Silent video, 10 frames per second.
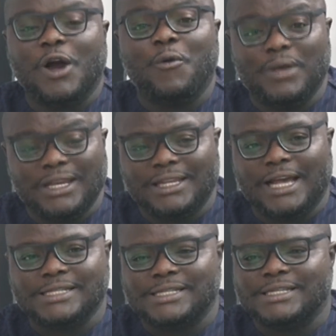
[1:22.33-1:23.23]
You are winning
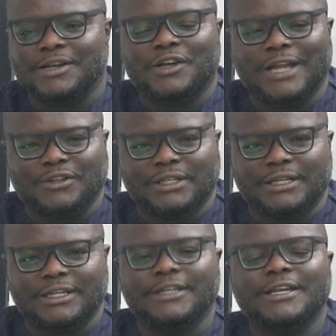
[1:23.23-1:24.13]
that seat,
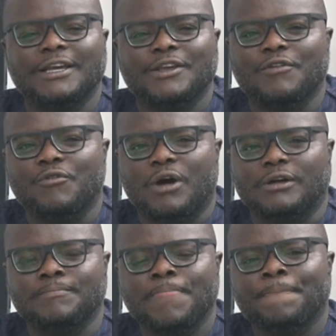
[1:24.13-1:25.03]
undoubtedly. You've won.